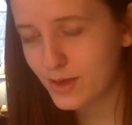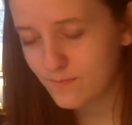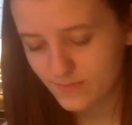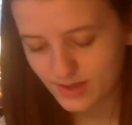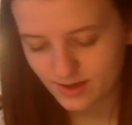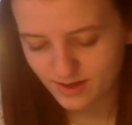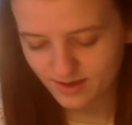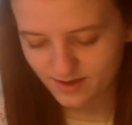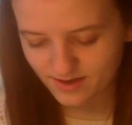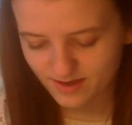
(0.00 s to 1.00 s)
Follow me.
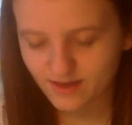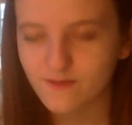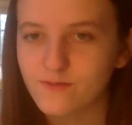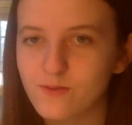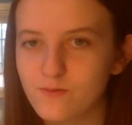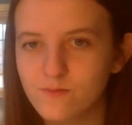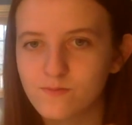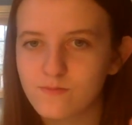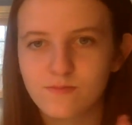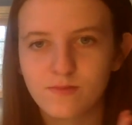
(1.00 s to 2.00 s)

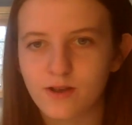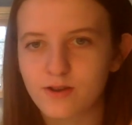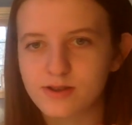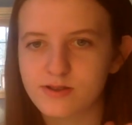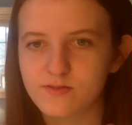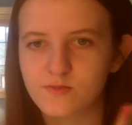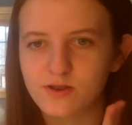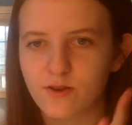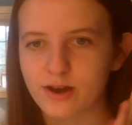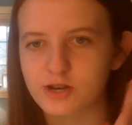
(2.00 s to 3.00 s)
If you are
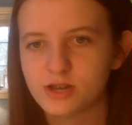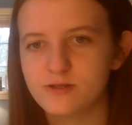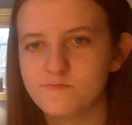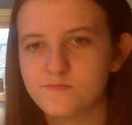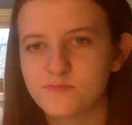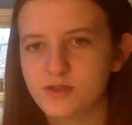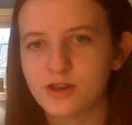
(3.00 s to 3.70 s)
into One Direction,